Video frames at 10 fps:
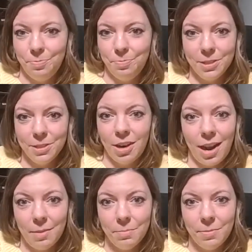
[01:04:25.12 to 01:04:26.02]

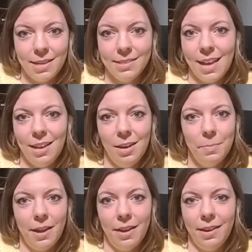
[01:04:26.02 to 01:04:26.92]
prescribe these
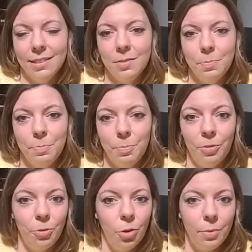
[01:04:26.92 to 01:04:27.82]
antibiotics
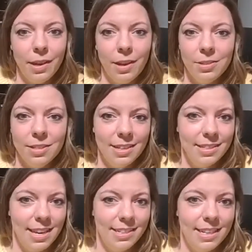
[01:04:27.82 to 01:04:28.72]
before we go to the
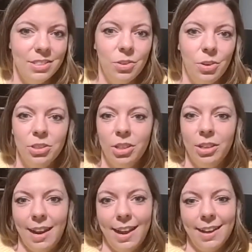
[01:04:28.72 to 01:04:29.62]
dentist, or should
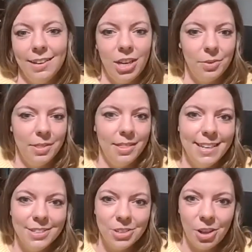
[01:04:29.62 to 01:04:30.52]
I check with the
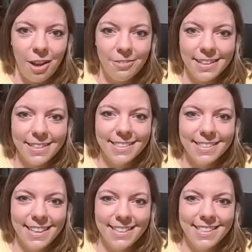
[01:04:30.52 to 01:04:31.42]
dental
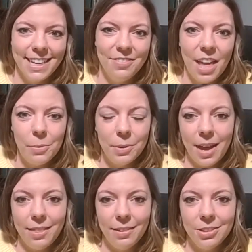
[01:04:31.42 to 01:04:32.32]
office and see if they would
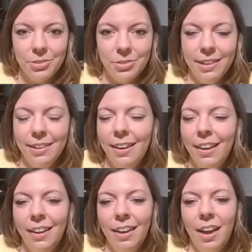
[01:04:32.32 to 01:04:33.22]
rather do it?
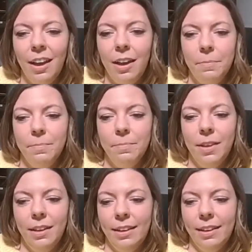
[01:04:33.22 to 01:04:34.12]

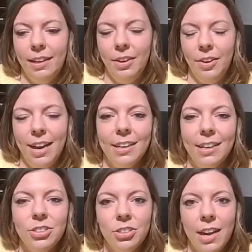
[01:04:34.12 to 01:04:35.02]
I
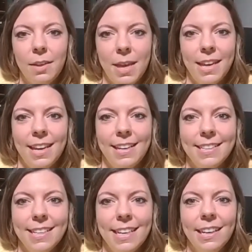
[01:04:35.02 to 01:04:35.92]
just try to make it
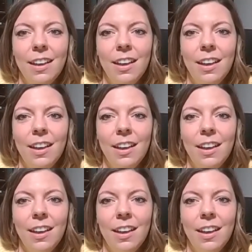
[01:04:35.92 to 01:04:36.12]
easy.